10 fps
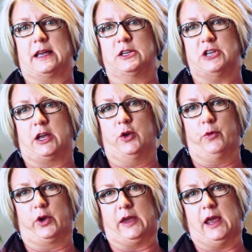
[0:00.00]
they can check
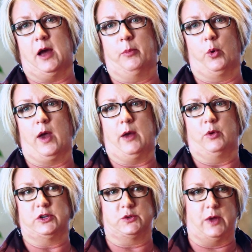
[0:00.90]
you for
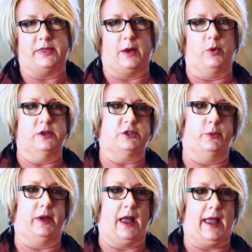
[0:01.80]
Guillain-Barré, which is what they were
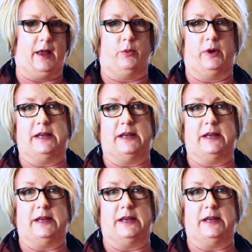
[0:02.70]
assuming I had.